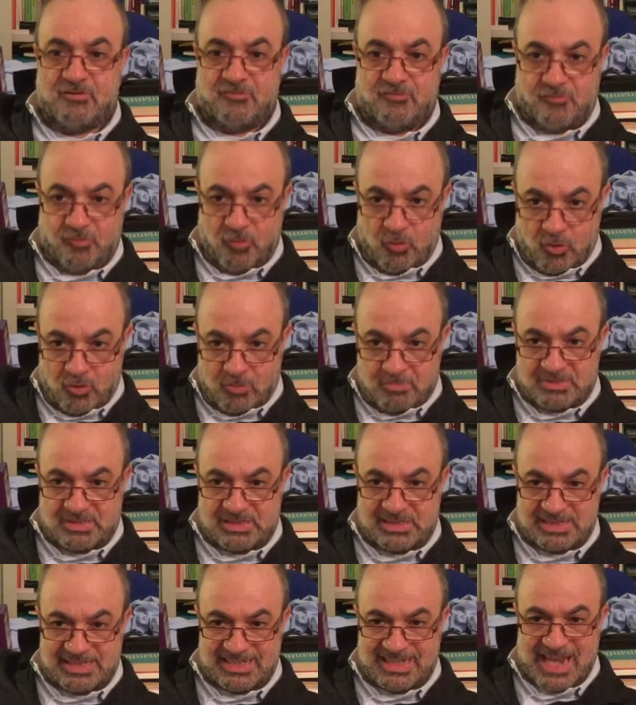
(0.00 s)

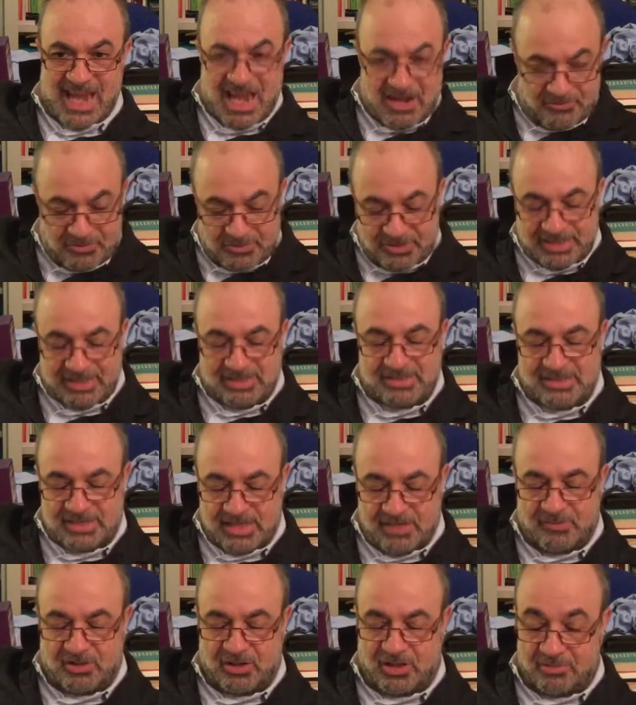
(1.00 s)
forms covering
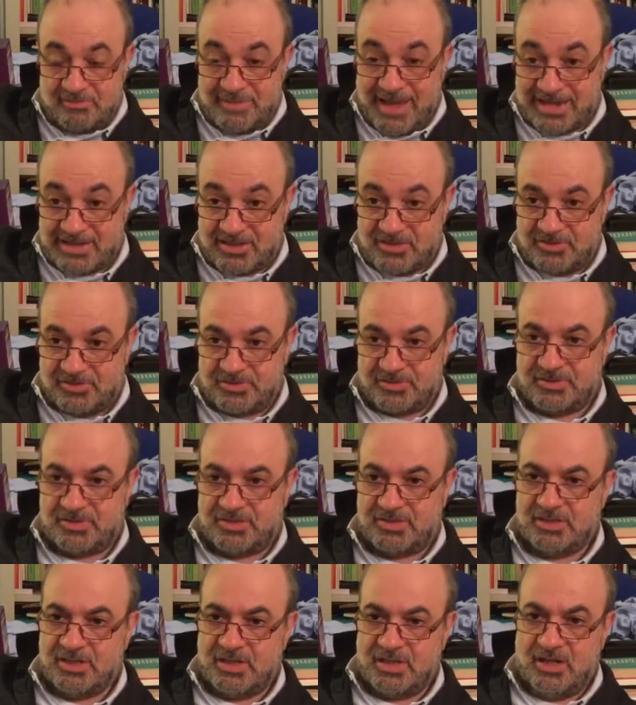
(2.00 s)
several
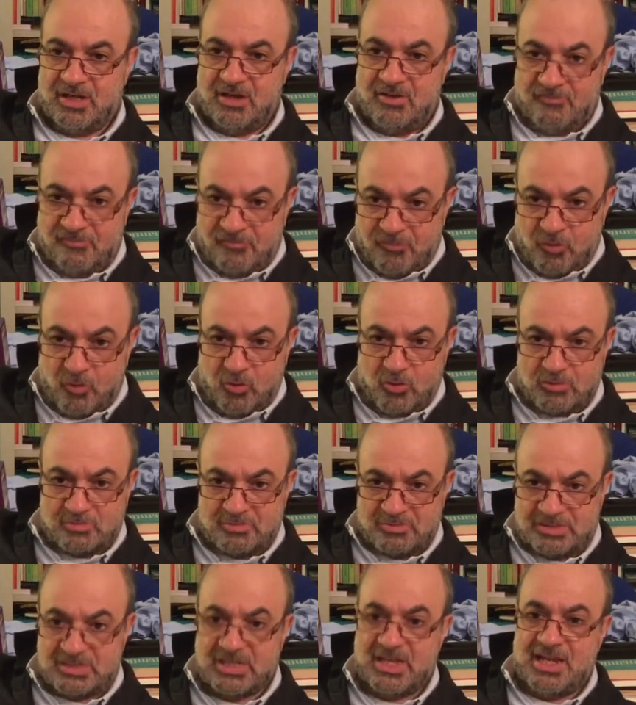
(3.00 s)
matters,
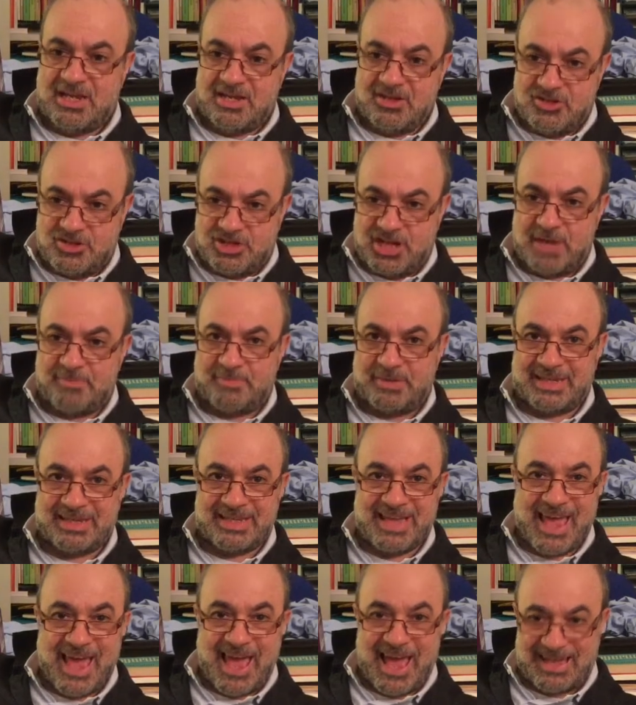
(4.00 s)
forms
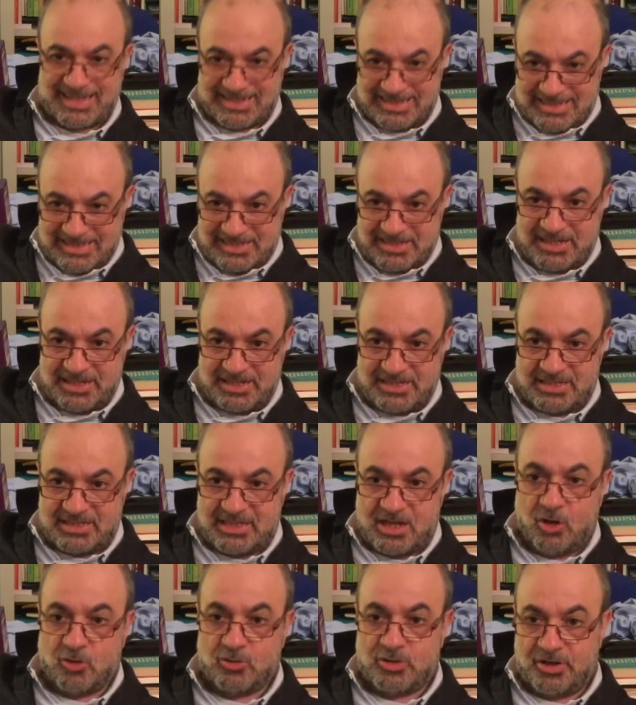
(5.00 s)
shaping accident
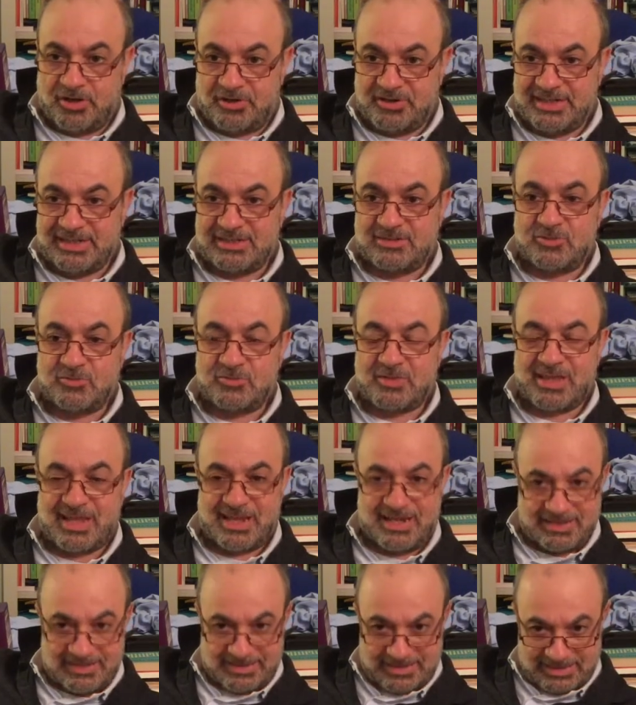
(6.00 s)
occurring to
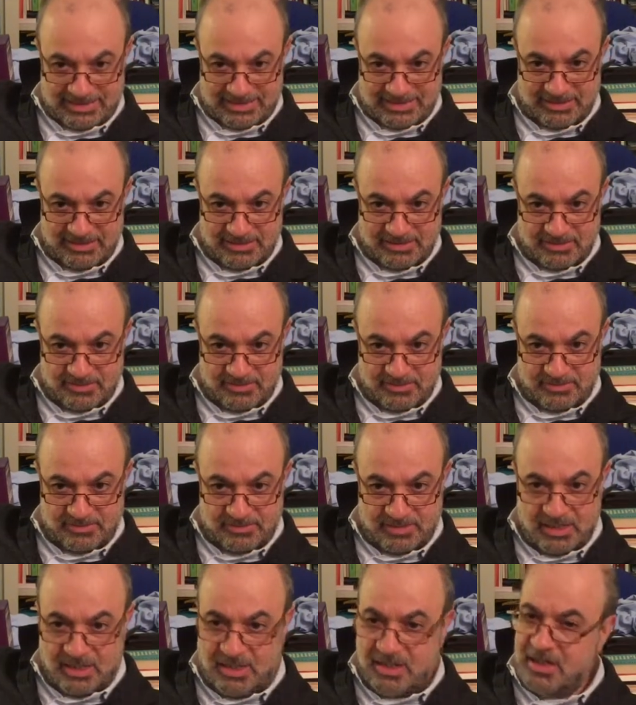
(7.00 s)
things,
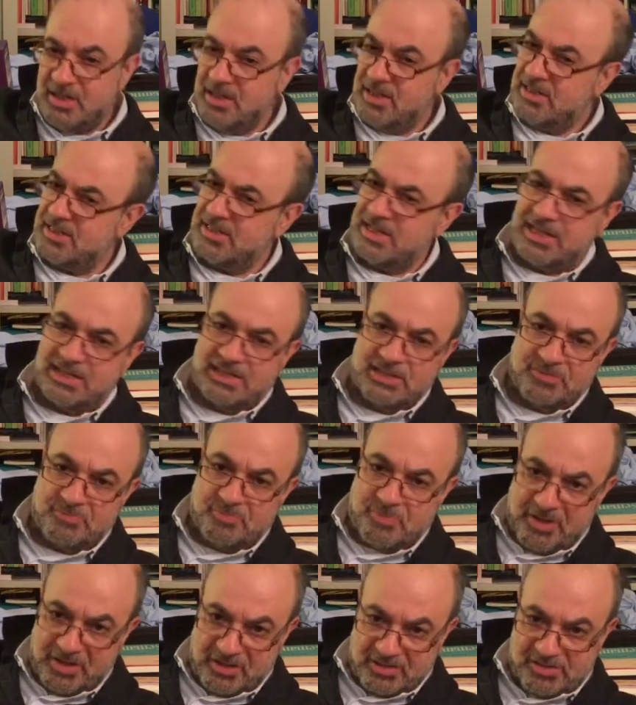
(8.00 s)
neither
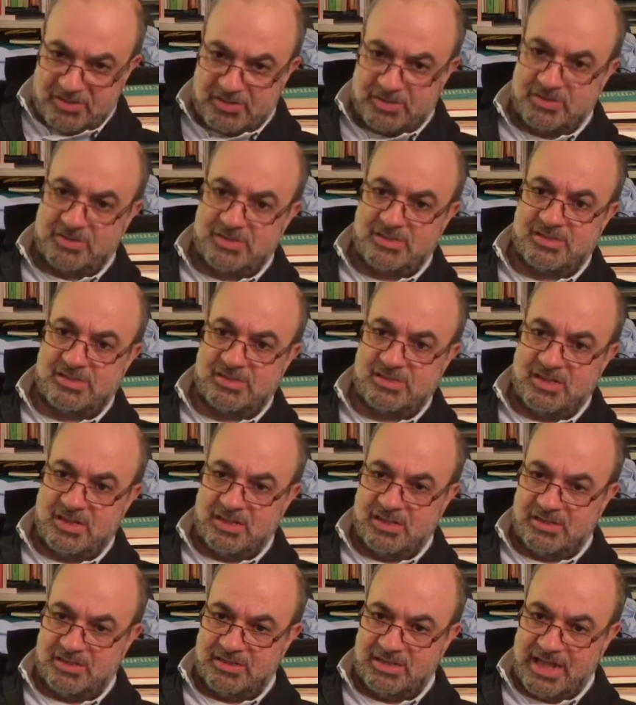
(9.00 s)
persons
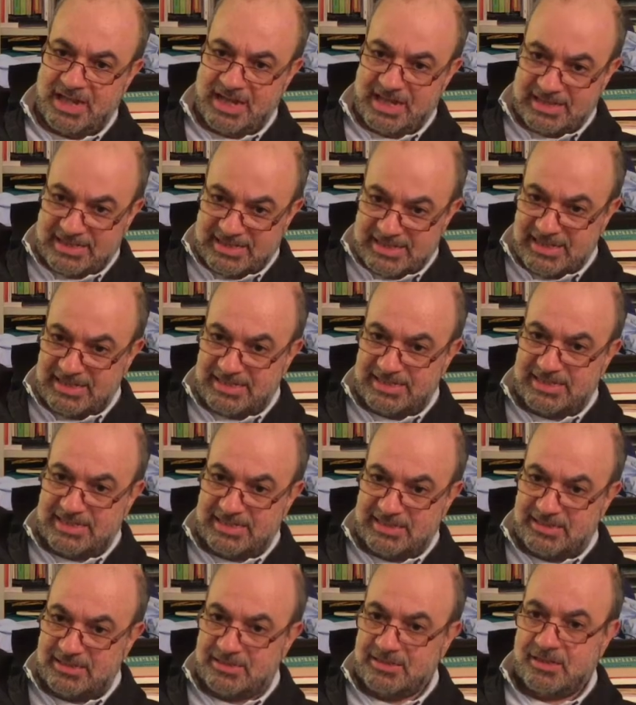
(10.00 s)
that
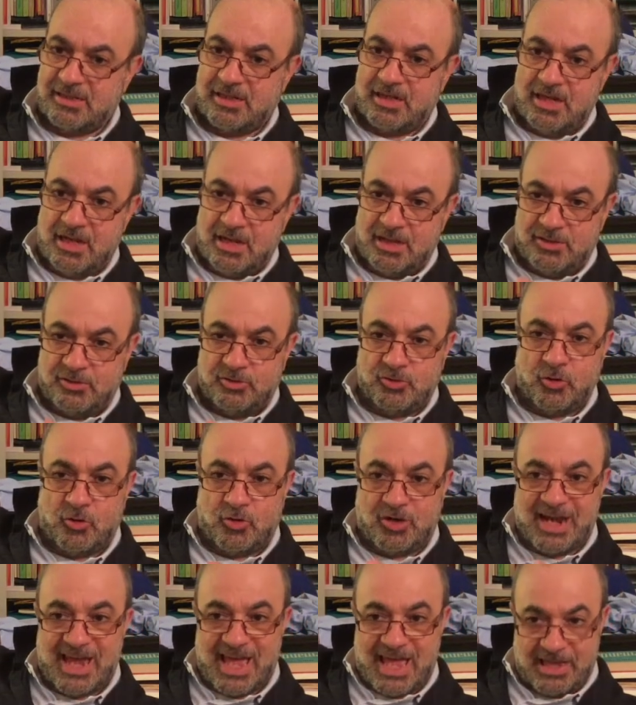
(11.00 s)
exist
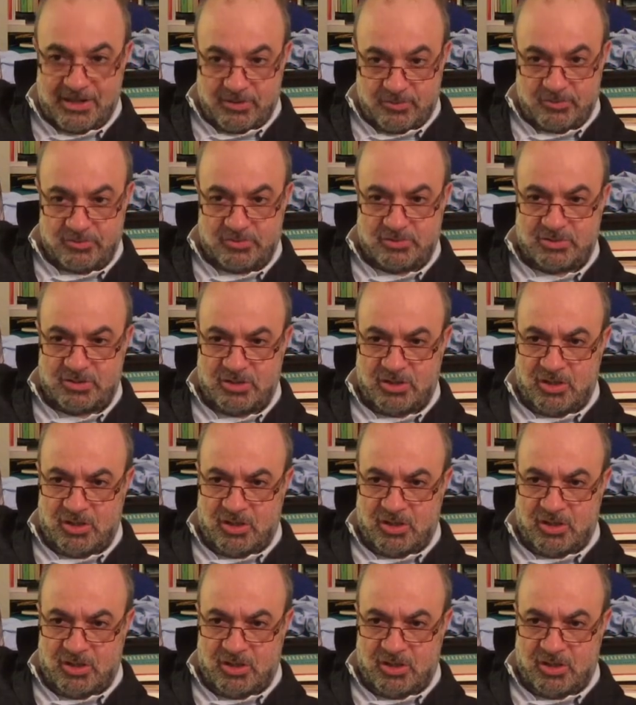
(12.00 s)
nor eros.